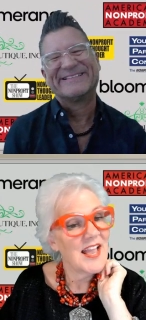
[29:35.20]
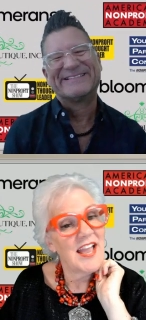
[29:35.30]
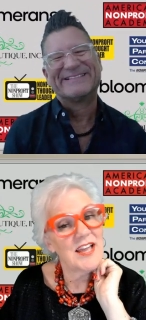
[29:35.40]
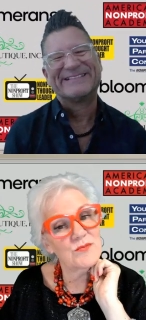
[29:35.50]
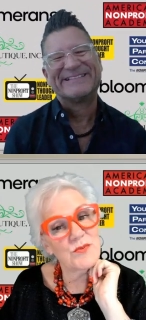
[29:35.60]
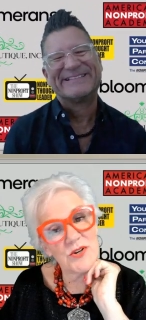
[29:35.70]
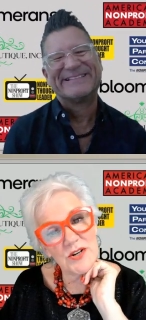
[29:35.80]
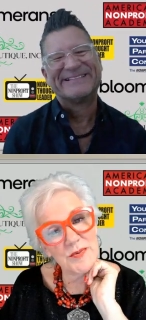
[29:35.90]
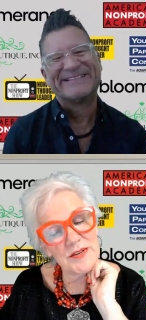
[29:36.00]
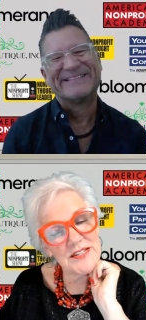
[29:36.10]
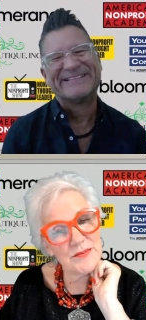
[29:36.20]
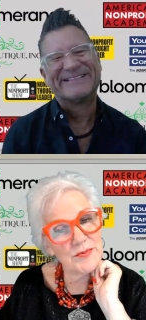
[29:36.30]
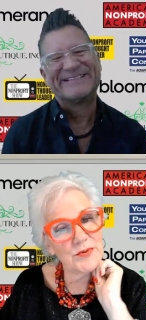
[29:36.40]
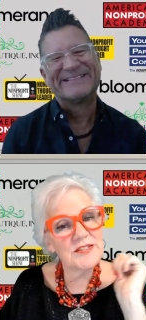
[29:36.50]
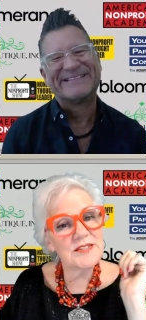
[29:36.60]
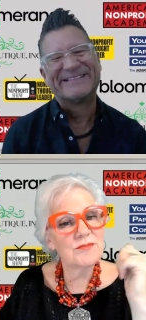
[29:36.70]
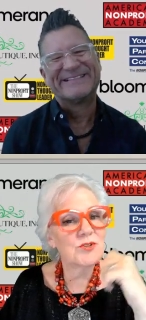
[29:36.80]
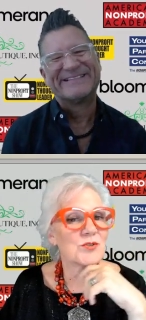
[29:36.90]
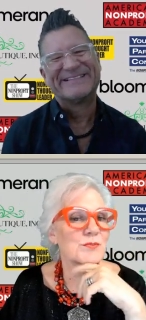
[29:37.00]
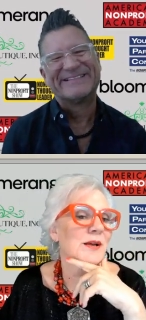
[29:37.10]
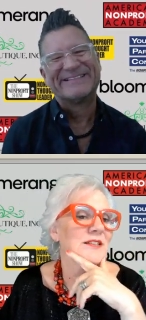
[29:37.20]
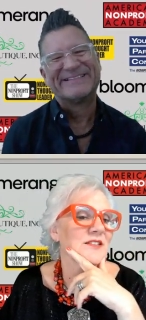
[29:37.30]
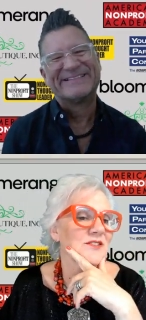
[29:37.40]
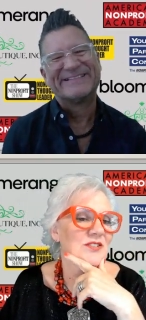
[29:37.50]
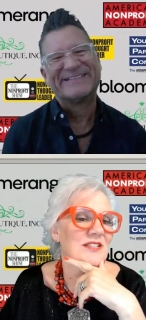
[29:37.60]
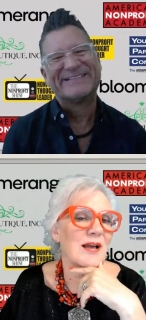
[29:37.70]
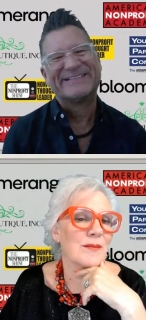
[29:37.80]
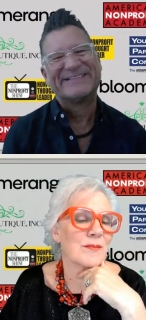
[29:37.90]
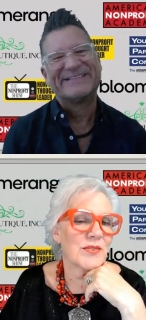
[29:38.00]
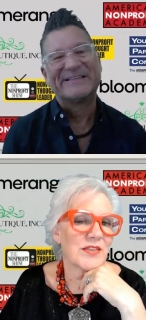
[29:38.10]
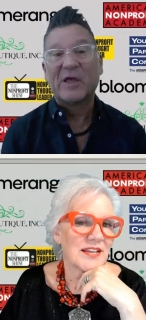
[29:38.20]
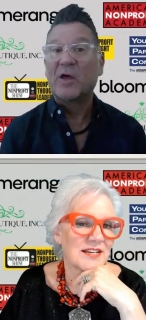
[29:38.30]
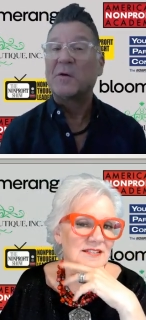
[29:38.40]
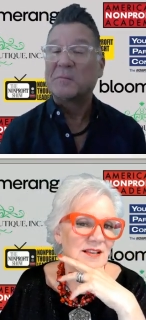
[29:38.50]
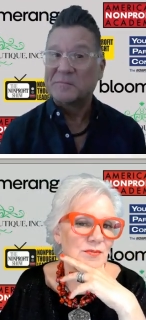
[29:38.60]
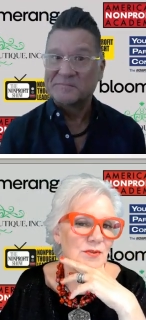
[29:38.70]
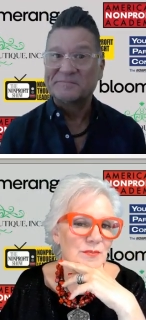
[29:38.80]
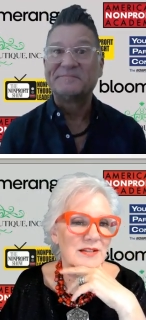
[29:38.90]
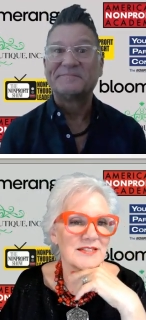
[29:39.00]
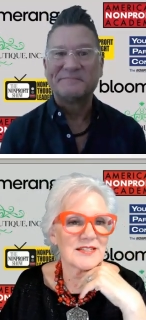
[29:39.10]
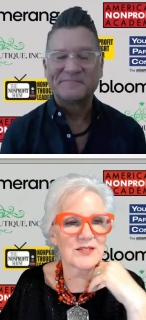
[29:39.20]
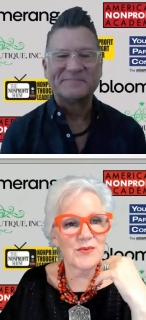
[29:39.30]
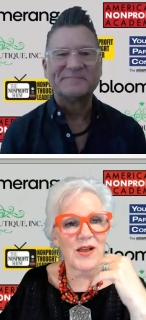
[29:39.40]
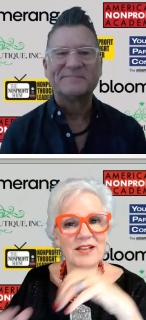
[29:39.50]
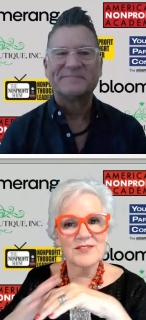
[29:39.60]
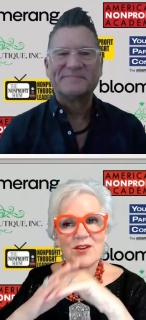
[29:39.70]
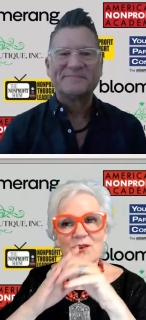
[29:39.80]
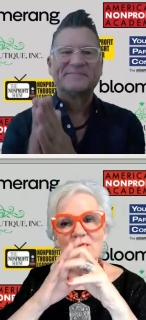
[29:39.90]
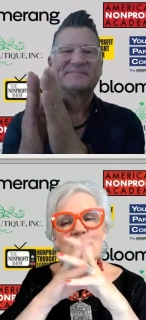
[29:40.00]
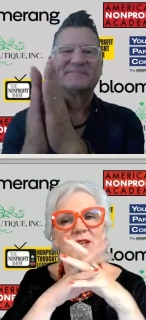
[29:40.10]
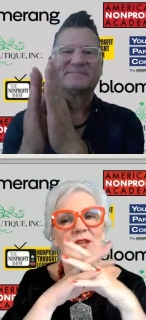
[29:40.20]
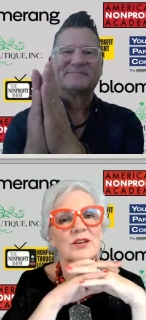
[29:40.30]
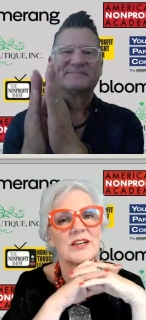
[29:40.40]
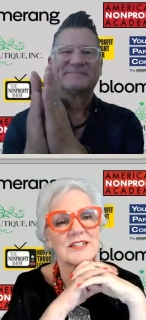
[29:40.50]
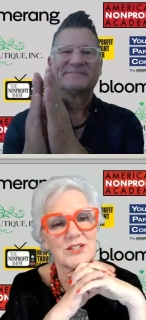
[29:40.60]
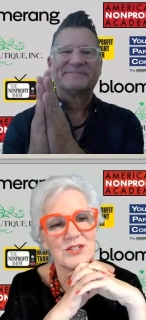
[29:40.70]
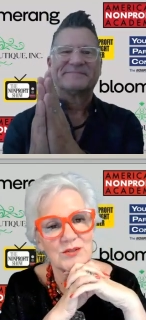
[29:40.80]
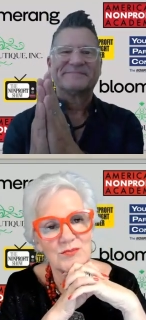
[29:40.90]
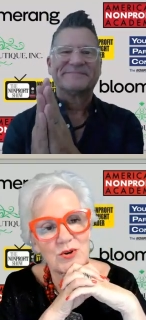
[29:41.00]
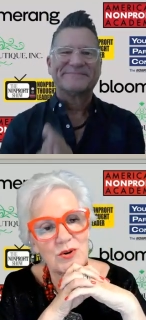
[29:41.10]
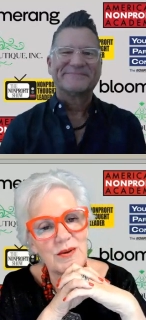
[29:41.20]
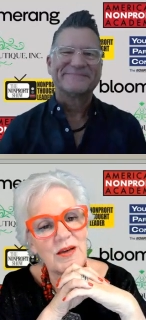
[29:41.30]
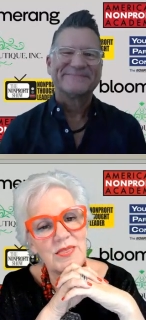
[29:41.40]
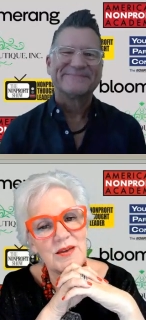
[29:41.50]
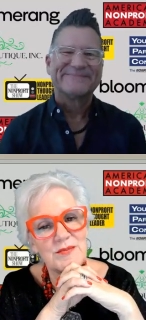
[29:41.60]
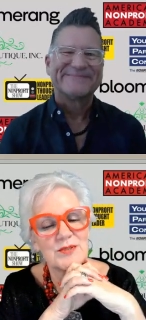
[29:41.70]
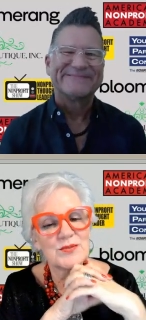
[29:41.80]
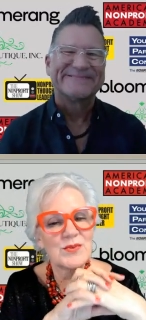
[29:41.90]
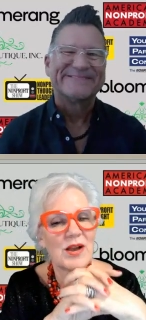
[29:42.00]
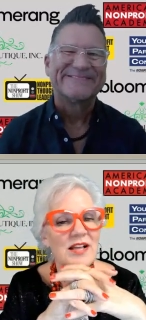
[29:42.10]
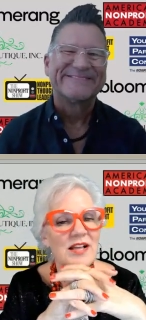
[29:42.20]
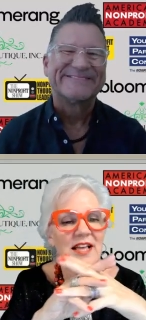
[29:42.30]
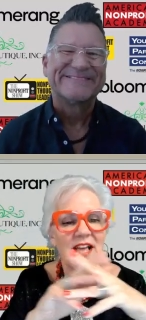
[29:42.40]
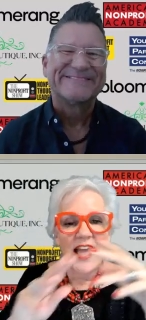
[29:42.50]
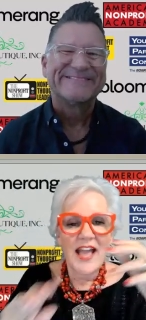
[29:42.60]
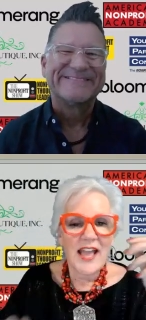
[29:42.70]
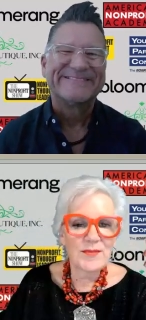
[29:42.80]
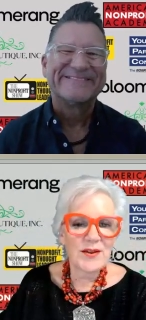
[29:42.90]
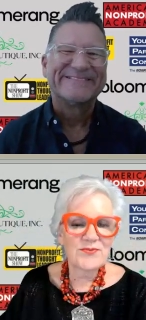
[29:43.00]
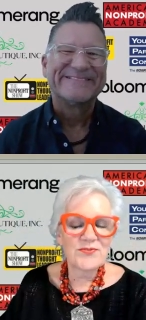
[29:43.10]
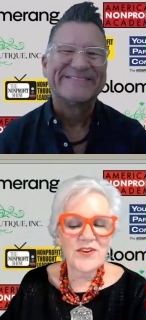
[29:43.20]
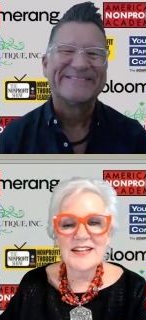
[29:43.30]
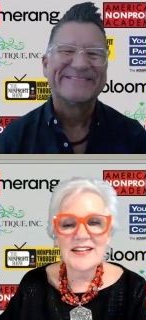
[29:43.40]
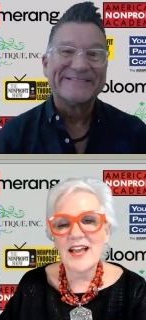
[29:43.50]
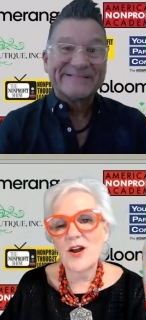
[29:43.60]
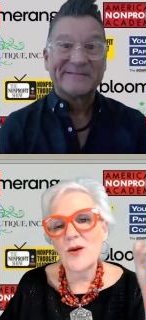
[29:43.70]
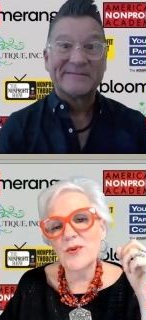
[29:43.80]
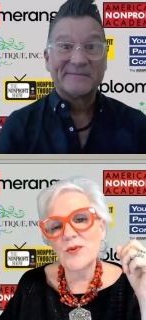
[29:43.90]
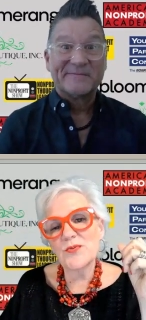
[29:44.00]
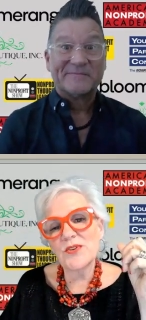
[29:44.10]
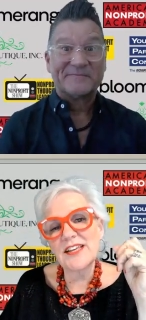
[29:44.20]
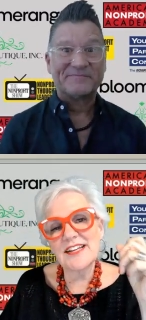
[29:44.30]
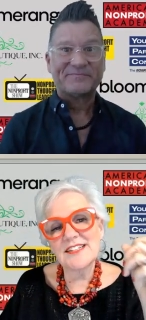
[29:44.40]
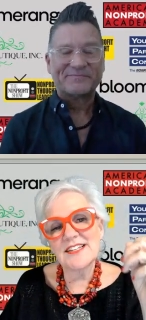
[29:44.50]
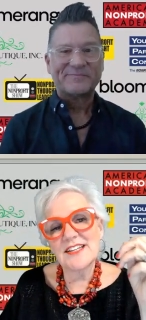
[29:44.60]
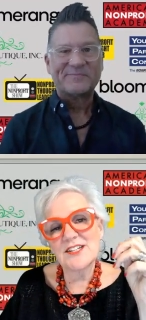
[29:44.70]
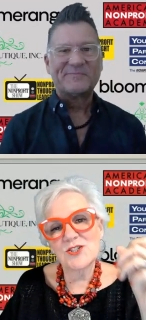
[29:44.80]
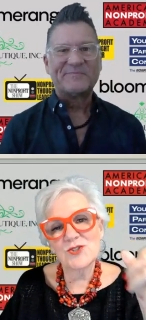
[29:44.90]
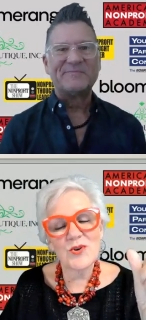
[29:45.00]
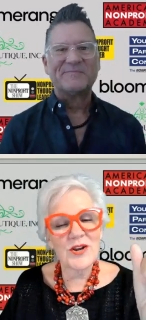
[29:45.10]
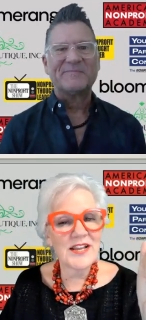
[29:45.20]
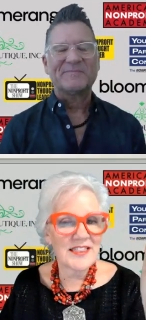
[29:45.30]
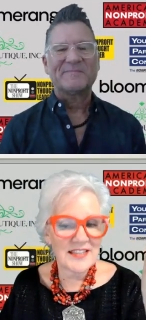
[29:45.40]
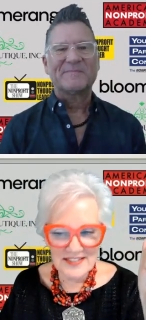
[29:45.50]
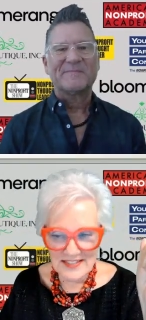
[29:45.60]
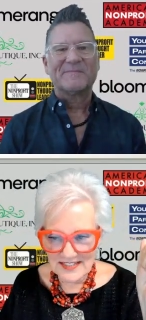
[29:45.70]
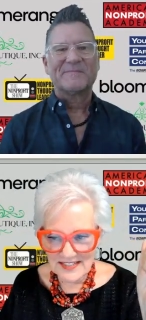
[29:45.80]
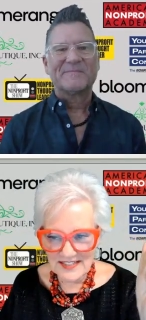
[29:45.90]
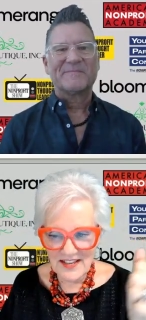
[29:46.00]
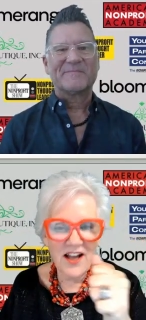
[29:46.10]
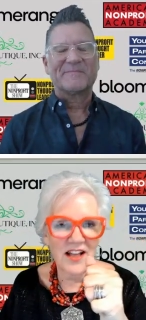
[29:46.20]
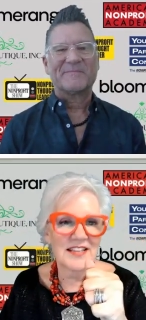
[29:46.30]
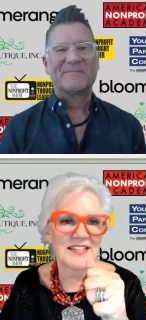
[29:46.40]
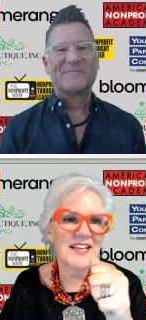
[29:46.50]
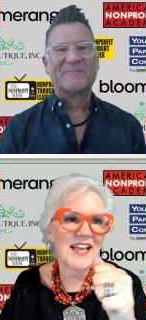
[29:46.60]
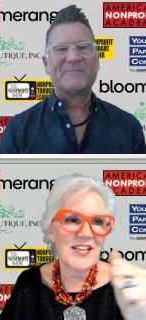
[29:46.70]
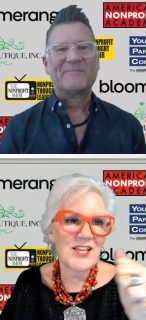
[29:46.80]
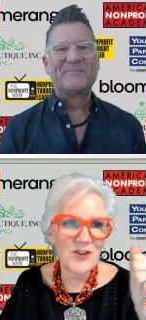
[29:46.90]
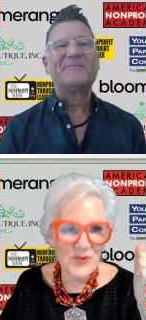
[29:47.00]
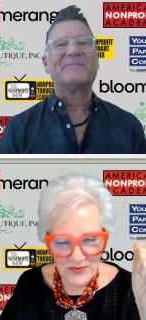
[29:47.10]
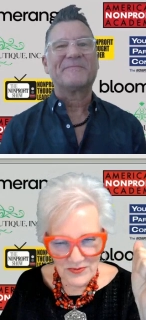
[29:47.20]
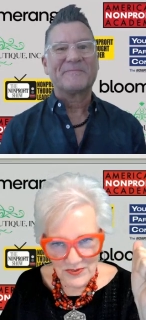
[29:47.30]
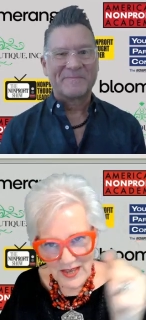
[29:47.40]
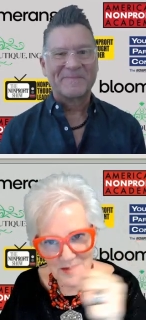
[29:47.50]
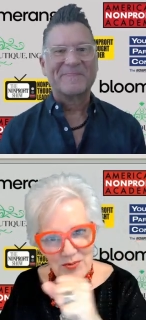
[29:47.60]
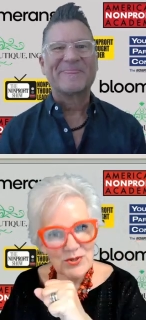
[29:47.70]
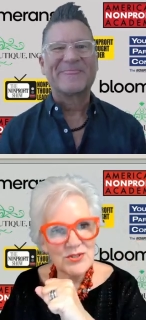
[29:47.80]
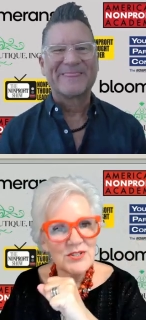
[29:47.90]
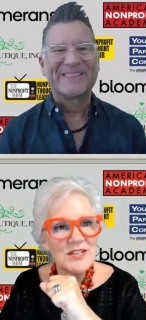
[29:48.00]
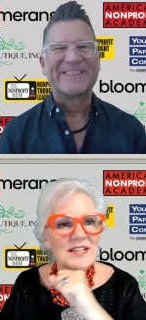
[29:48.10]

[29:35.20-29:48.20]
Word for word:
Speaker 1: And we're going to be debuting some new sponsors um, in the next couple of months as well. So you'll get to learn more about them as well. Hey, my friend, I hope you really get to enjoy this holiday. You have labored